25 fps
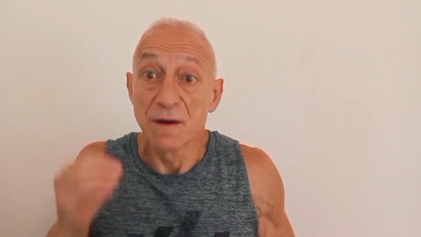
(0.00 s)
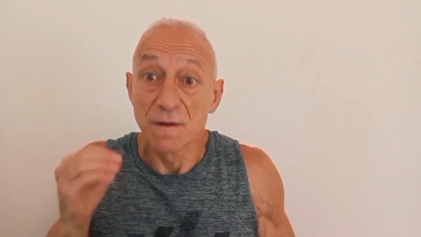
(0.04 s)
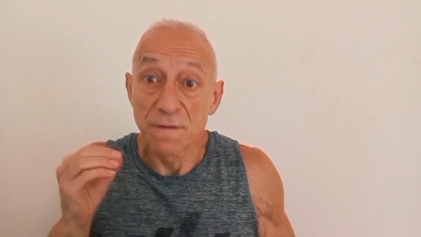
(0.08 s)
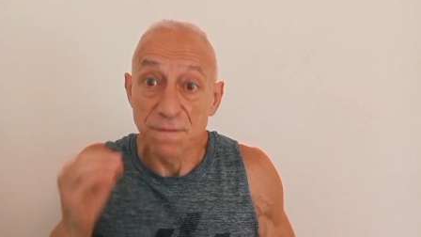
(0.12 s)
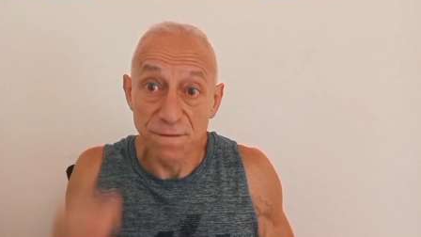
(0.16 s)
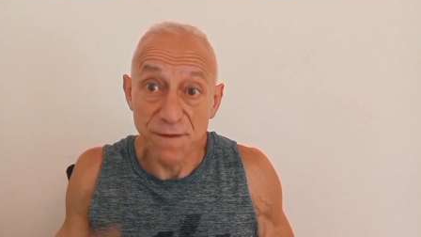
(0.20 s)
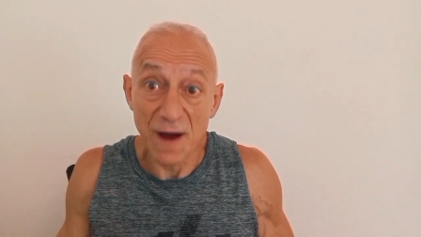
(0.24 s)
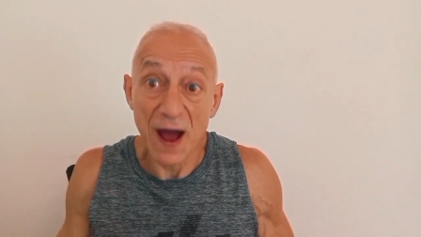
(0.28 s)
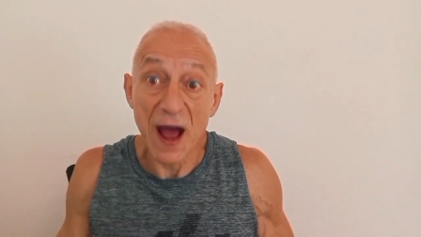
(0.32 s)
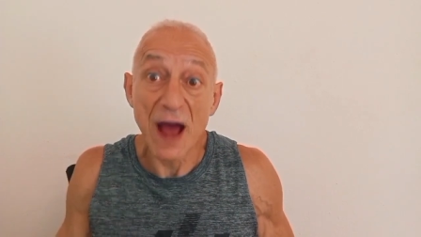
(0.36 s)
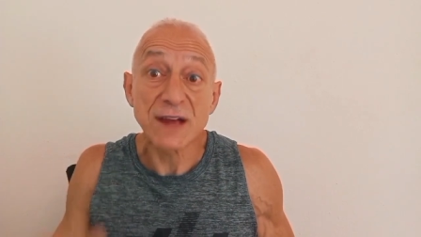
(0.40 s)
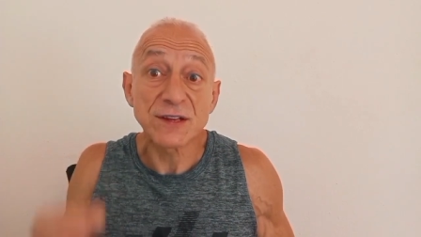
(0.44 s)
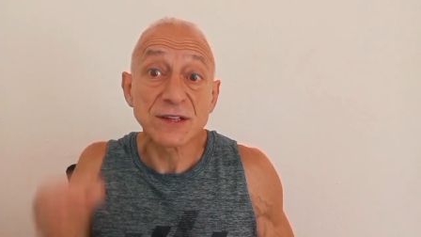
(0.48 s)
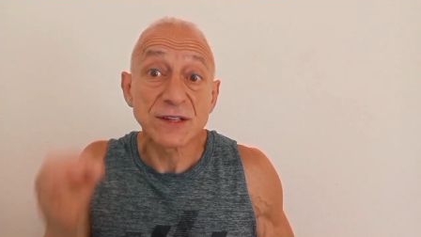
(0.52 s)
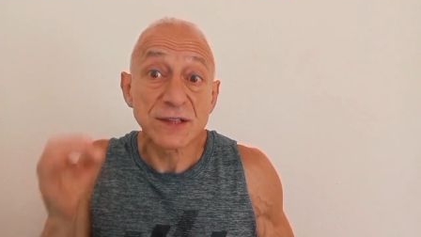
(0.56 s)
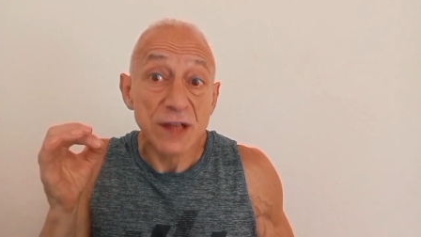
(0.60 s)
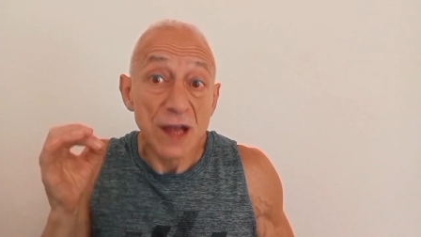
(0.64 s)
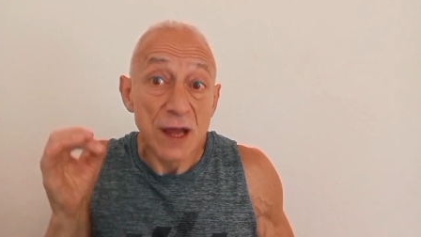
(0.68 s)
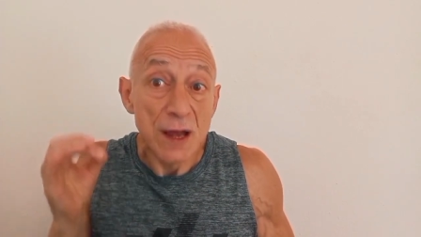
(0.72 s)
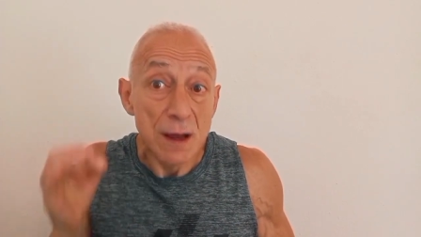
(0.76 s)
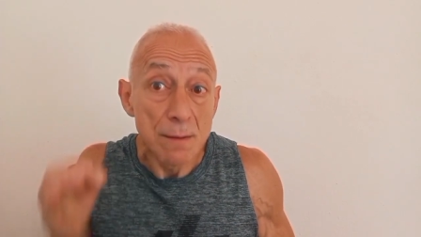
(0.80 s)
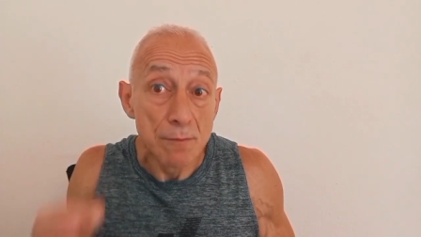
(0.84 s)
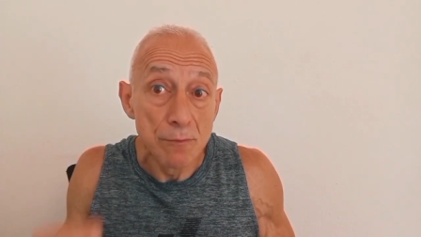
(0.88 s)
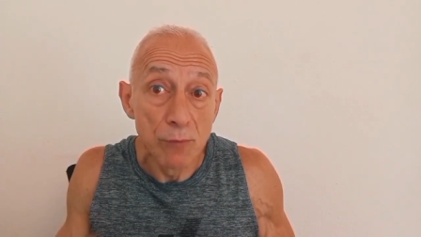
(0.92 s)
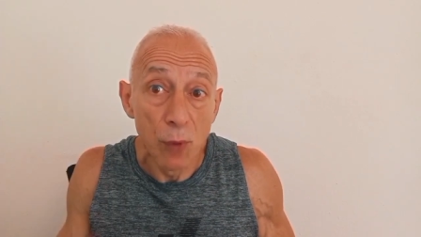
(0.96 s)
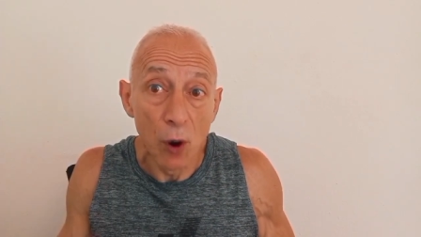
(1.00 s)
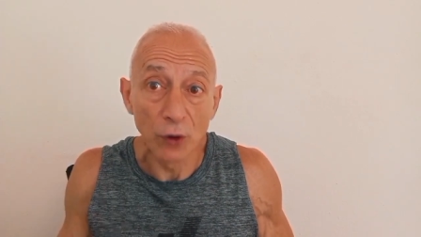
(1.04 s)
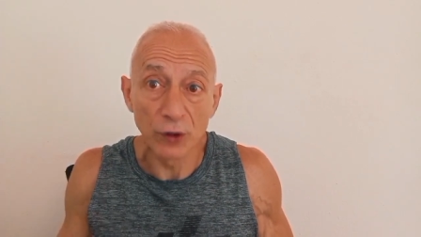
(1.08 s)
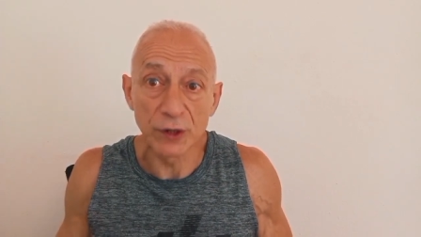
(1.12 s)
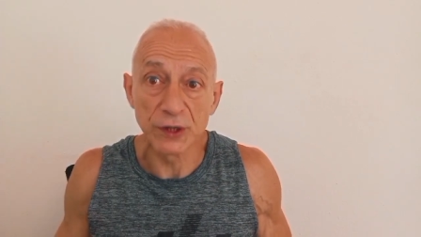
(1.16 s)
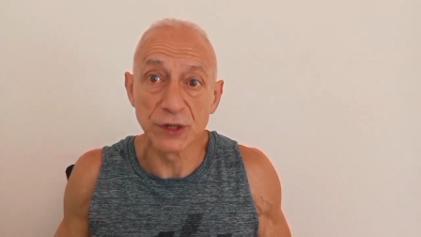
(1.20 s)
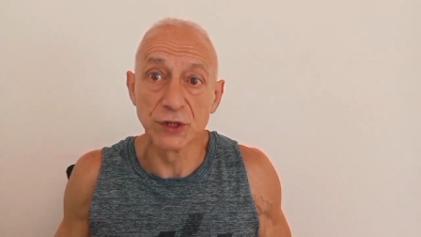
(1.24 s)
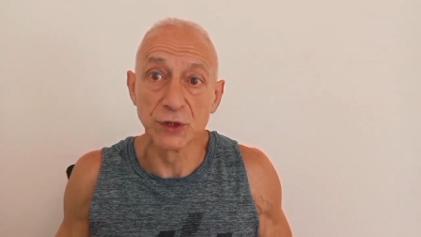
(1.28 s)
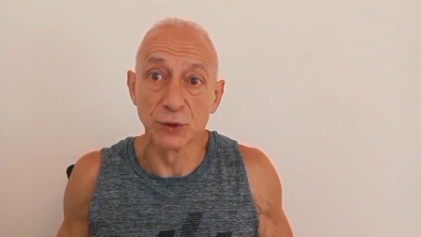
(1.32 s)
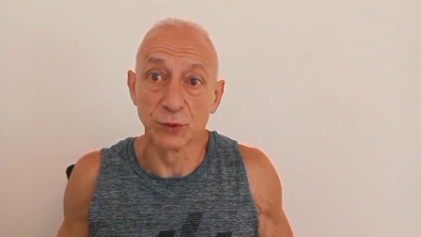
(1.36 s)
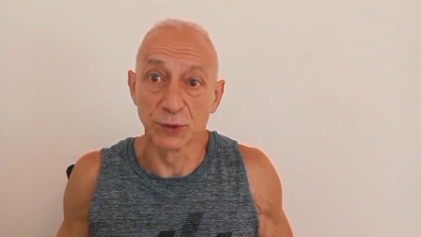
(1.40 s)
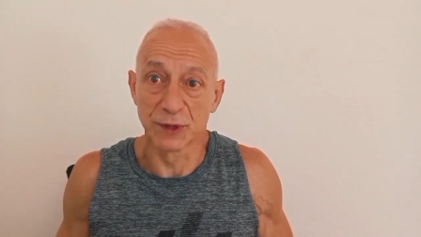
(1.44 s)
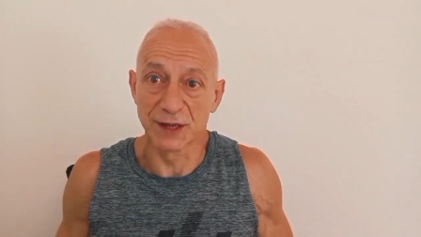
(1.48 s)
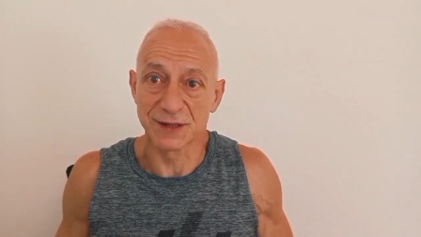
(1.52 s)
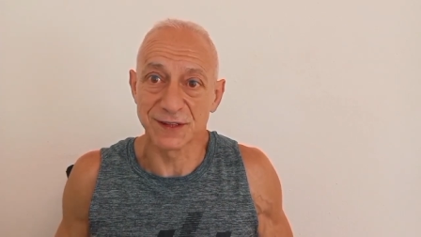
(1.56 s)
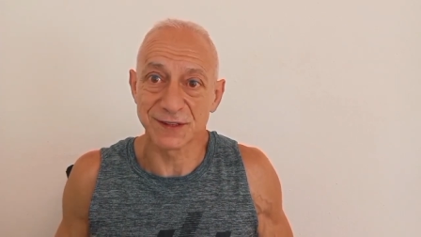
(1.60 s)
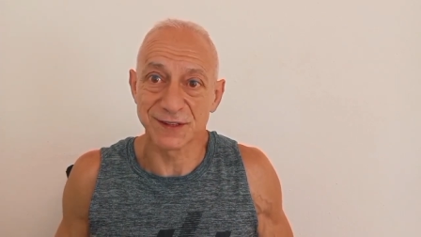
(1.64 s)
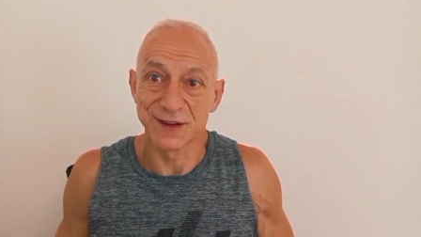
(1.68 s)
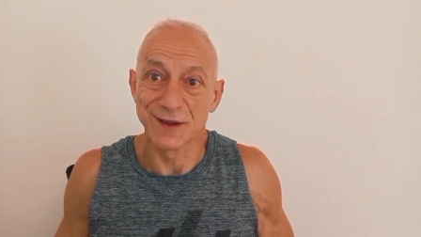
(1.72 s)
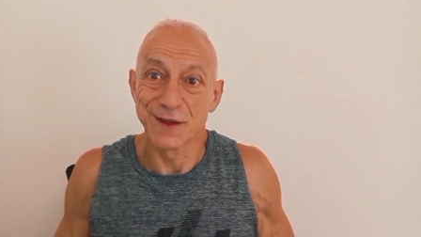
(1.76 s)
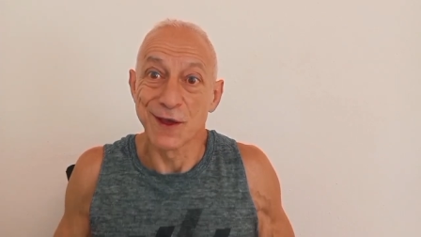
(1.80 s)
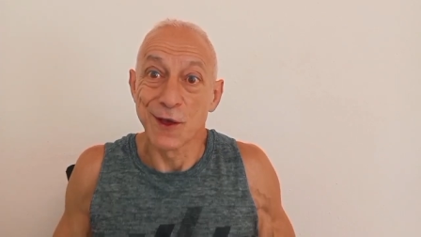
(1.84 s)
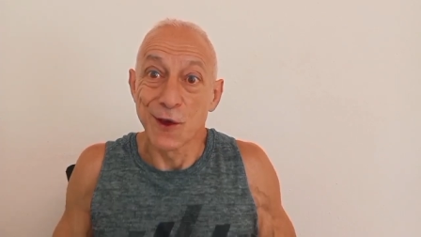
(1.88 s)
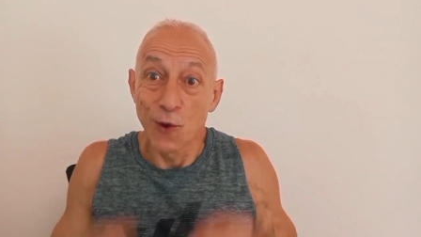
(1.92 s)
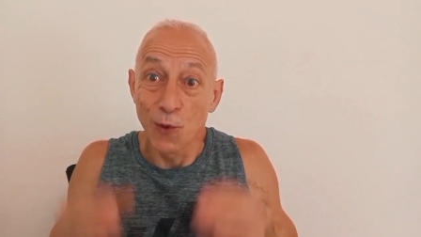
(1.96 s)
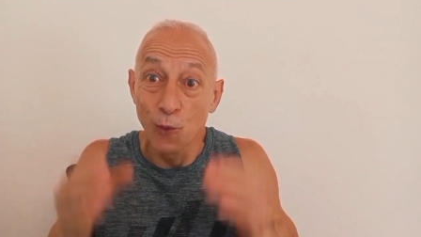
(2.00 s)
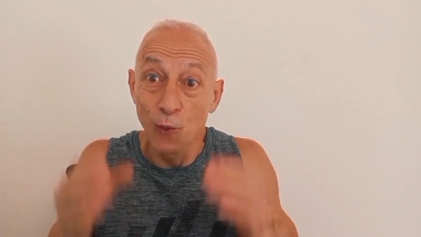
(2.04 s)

fast motor units,